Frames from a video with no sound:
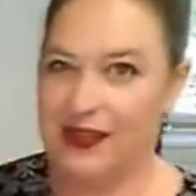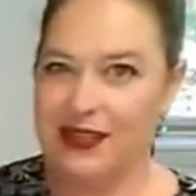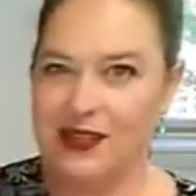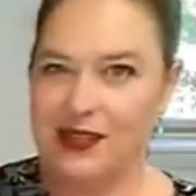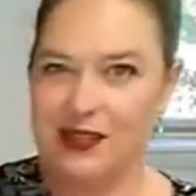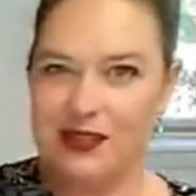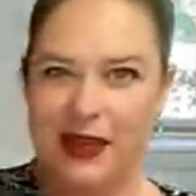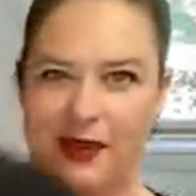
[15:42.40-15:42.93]

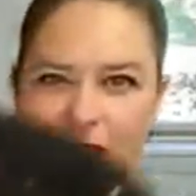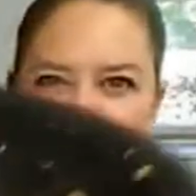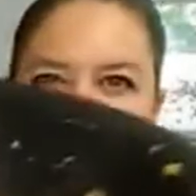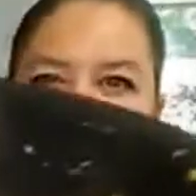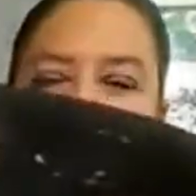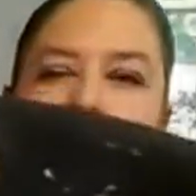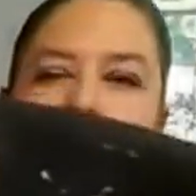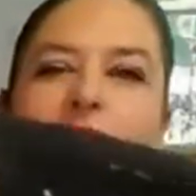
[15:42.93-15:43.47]
So
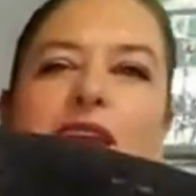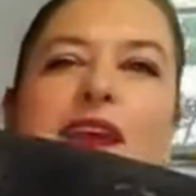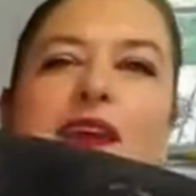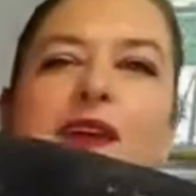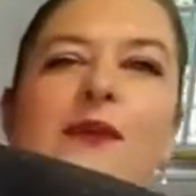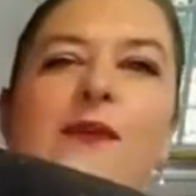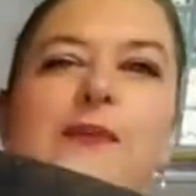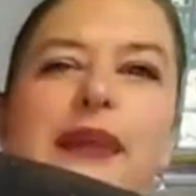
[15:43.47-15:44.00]

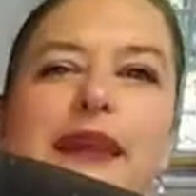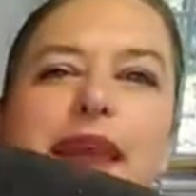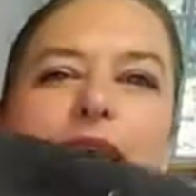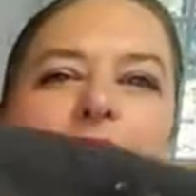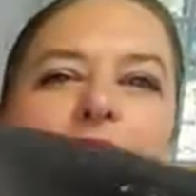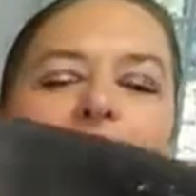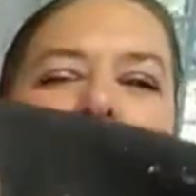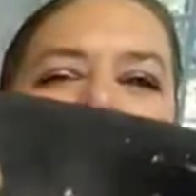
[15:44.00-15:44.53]
we
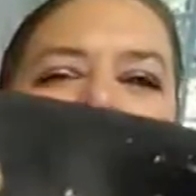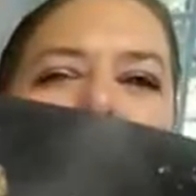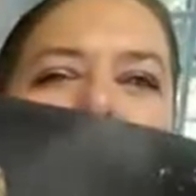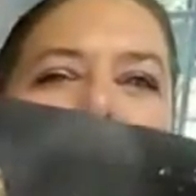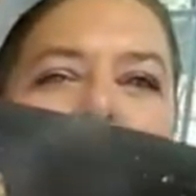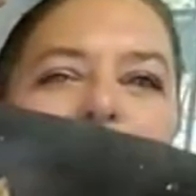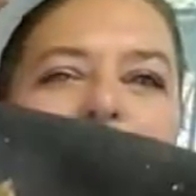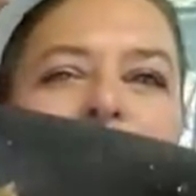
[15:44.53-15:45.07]
now
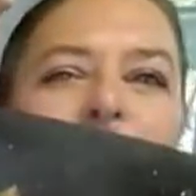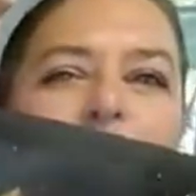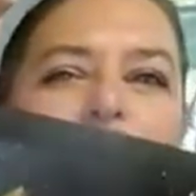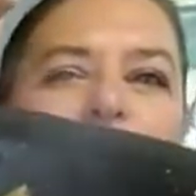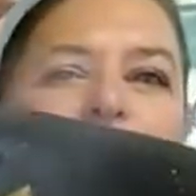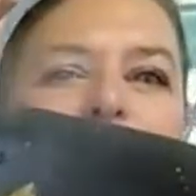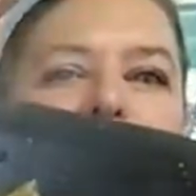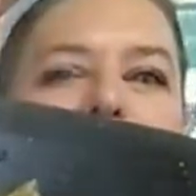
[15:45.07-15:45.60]
have some
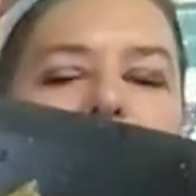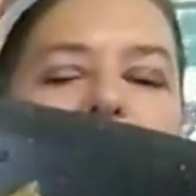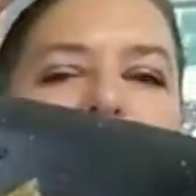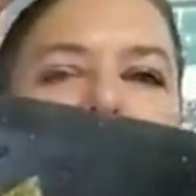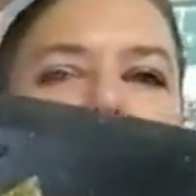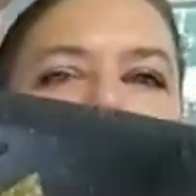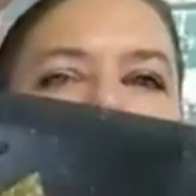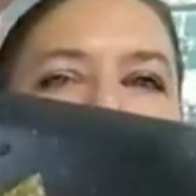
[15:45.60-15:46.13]
of that